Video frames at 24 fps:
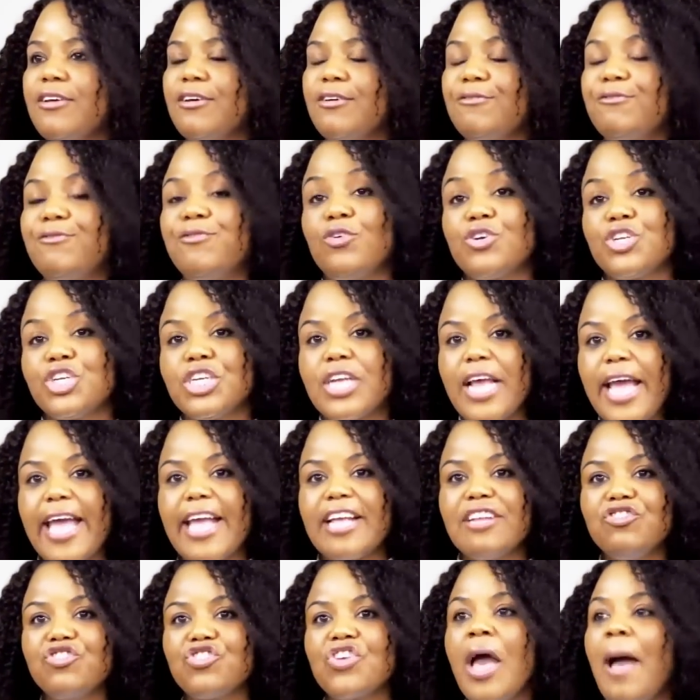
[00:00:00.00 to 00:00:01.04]
for
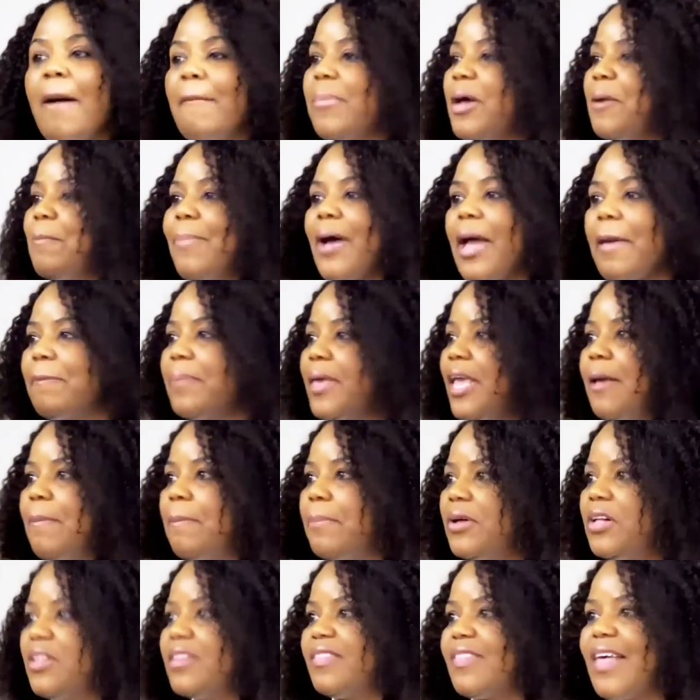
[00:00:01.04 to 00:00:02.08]
Change, but by
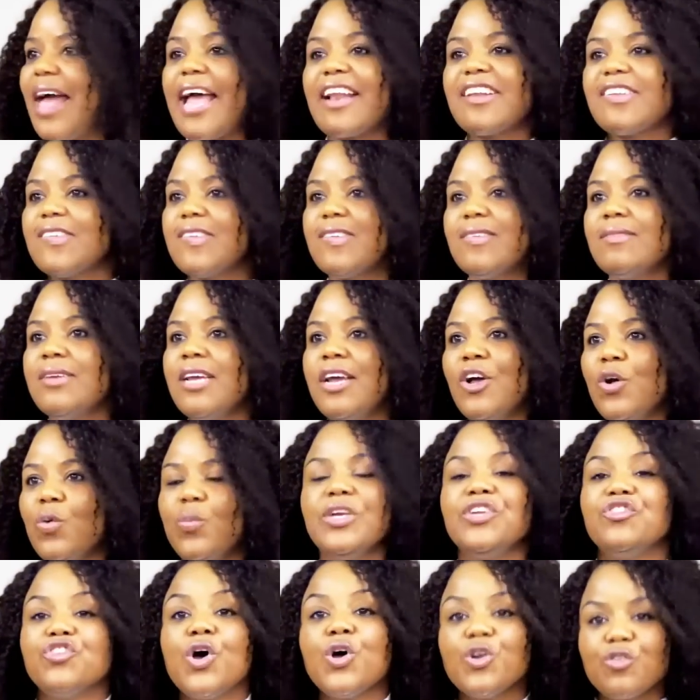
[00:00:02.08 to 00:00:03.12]
people that we
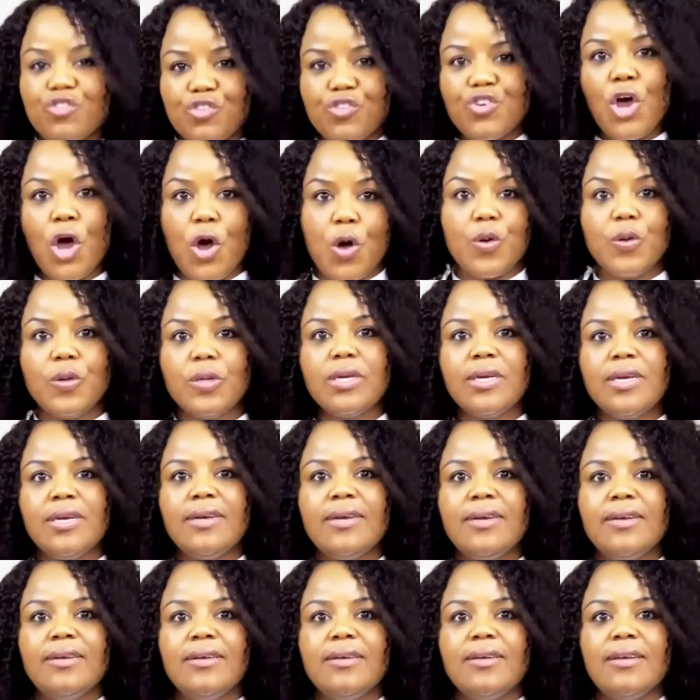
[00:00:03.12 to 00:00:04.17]
don't know.
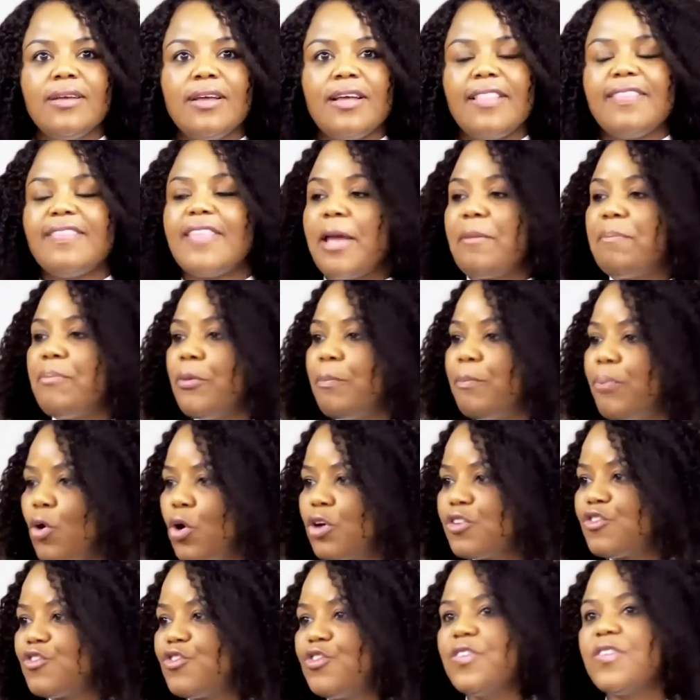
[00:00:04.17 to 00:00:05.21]
They purport
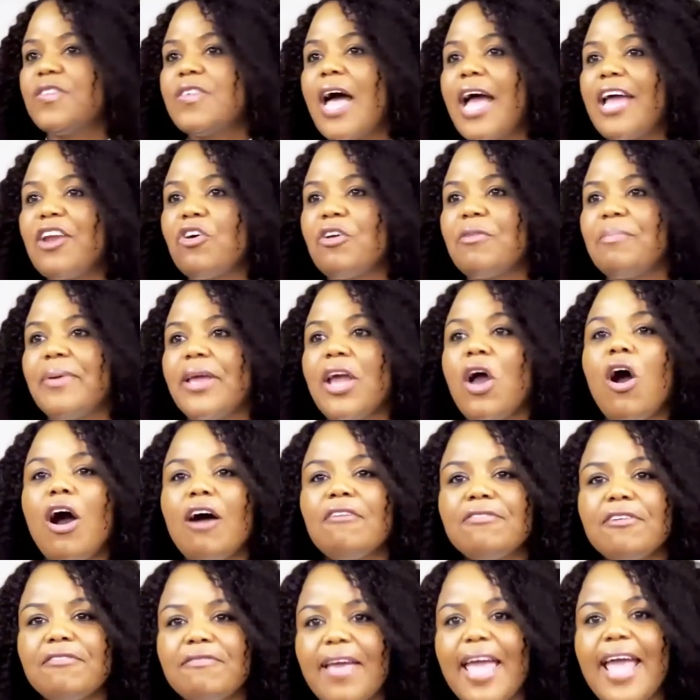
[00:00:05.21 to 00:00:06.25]
to sign on behalf
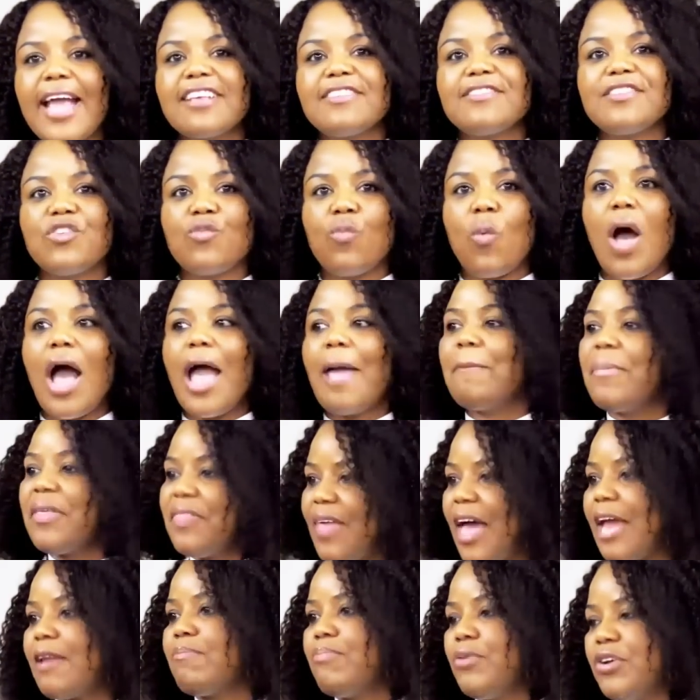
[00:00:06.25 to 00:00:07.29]
of X and Y, but
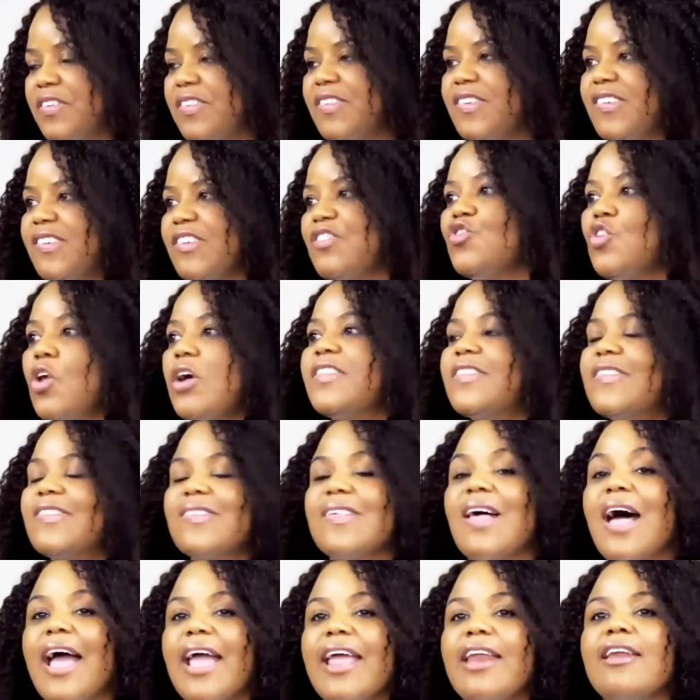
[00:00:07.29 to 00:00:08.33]
that person did not
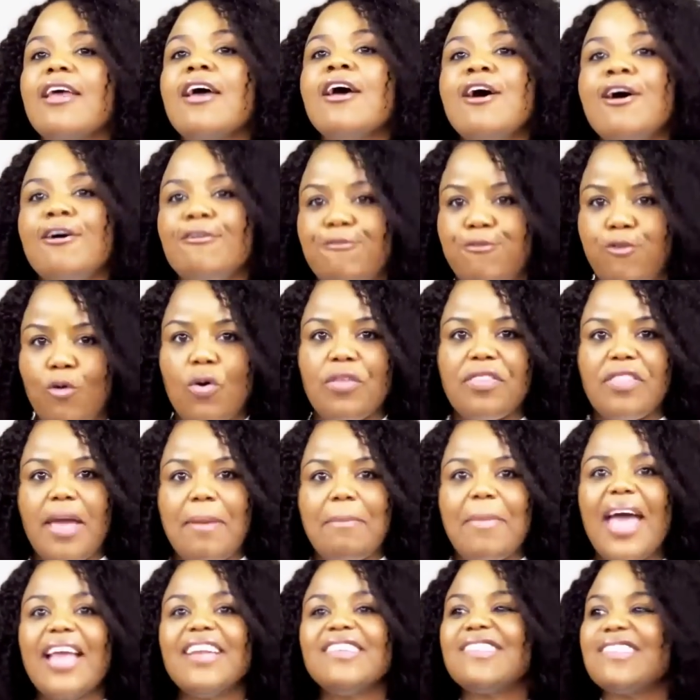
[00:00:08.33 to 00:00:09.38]
sign for them.
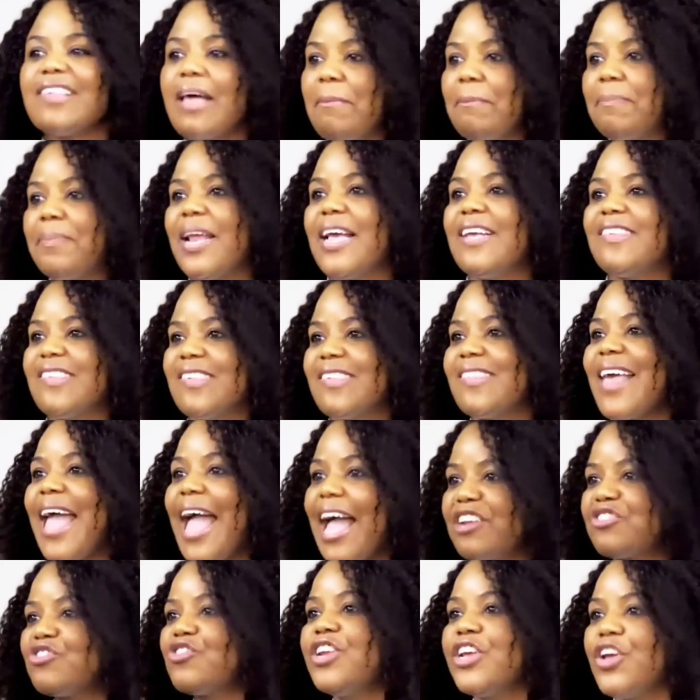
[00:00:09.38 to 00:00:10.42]
And some places they
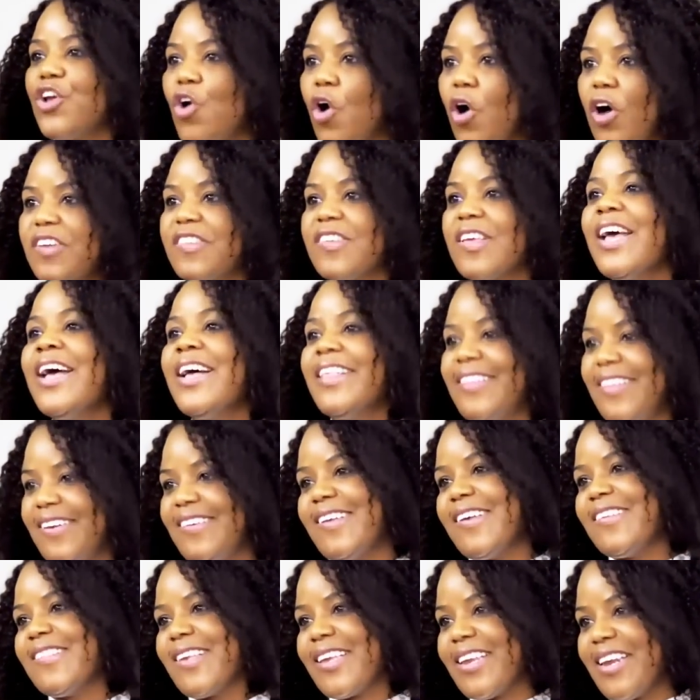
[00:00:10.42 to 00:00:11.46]
actually got the
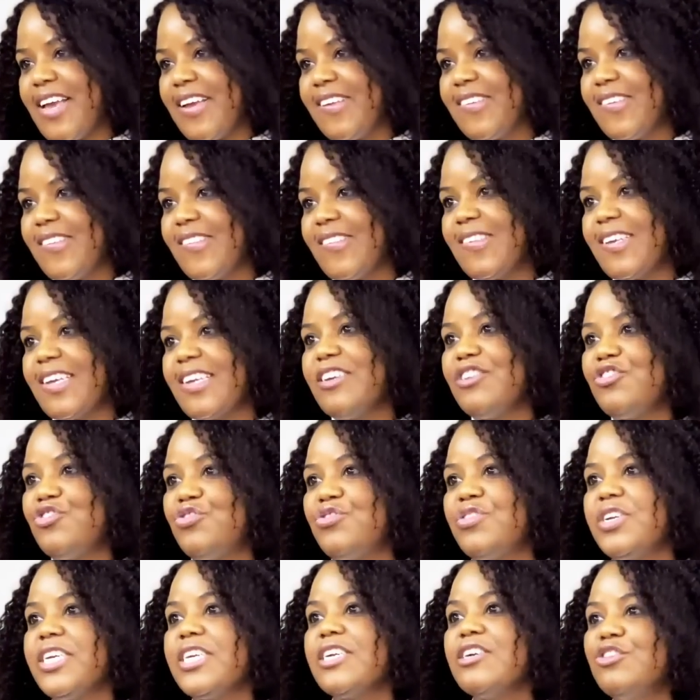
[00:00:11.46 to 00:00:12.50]
designated
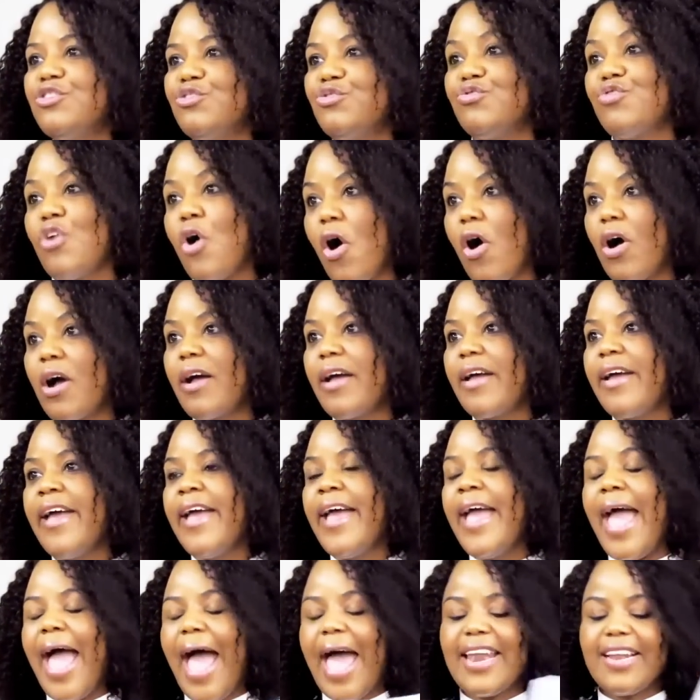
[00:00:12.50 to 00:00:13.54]
signatory wrong.
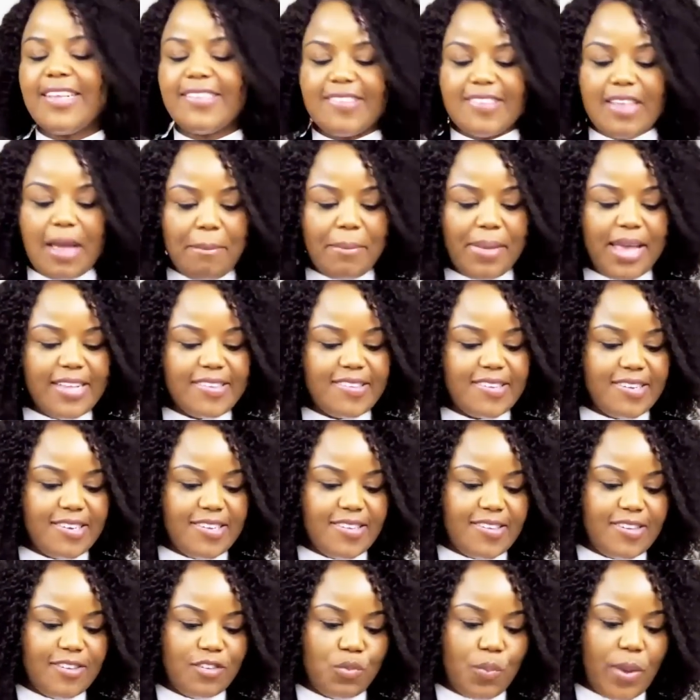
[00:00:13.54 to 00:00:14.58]
And in some
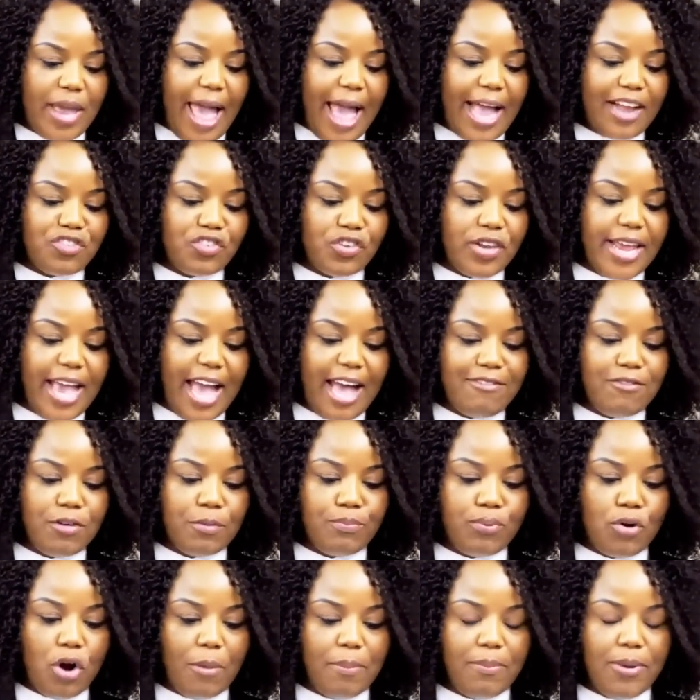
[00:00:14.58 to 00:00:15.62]
instances, we actually have a
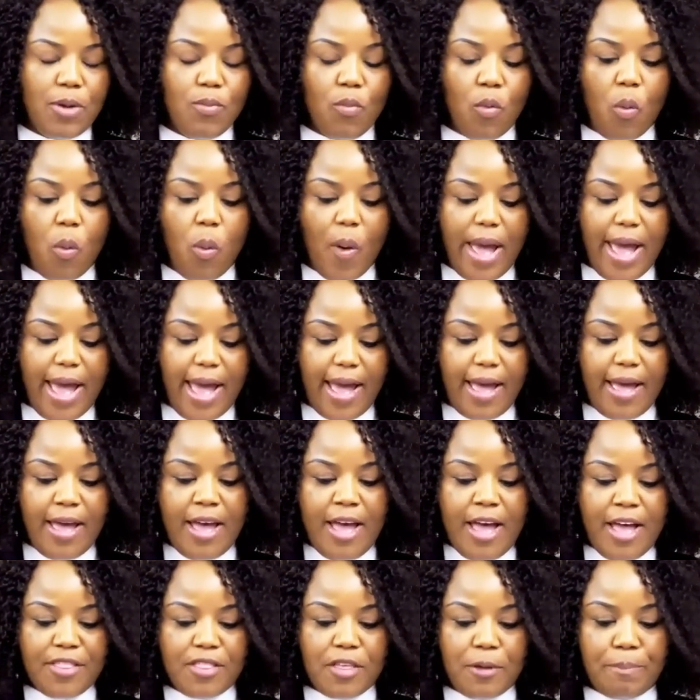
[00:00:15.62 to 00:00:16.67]
problem where
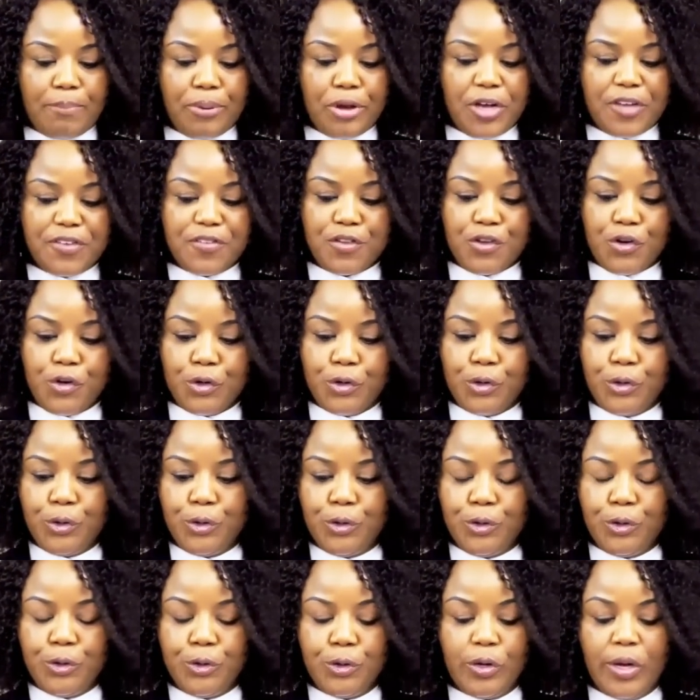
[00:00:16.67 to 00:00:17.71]
the person
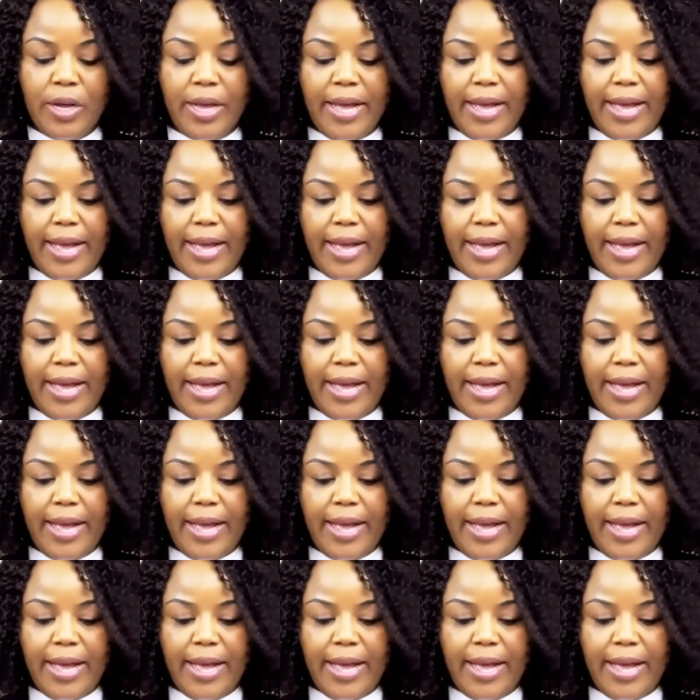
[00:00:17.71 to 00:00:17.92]
whose